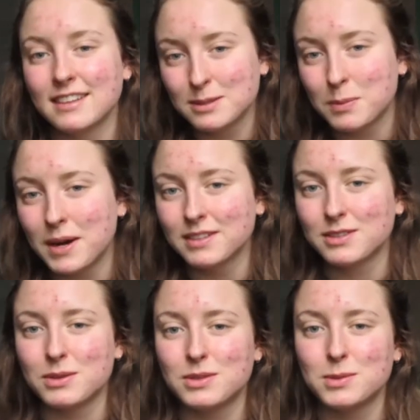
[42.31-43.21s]
This part is
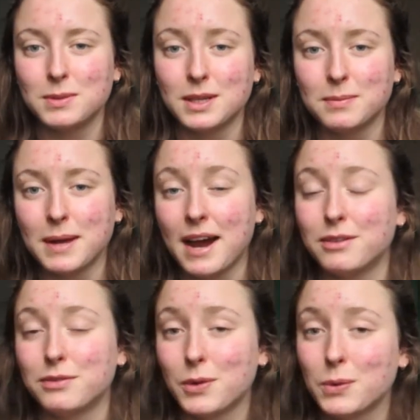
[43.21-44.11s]
going to be
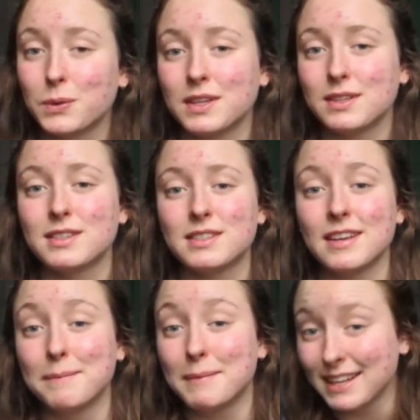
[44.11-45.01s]
about focus
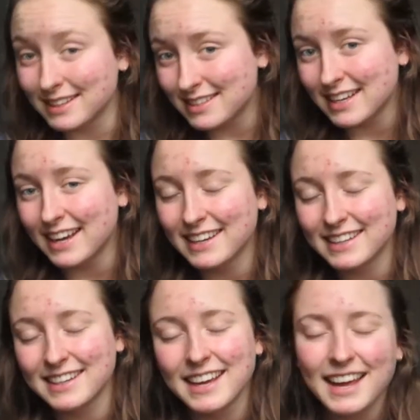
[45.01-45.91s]
and
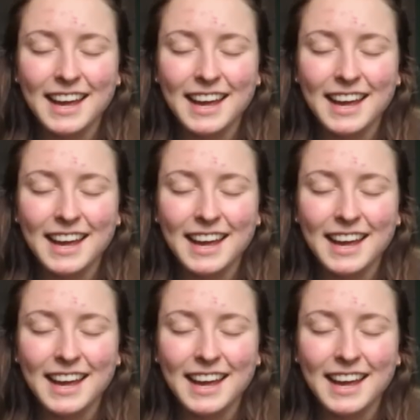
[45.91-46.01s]
mindset,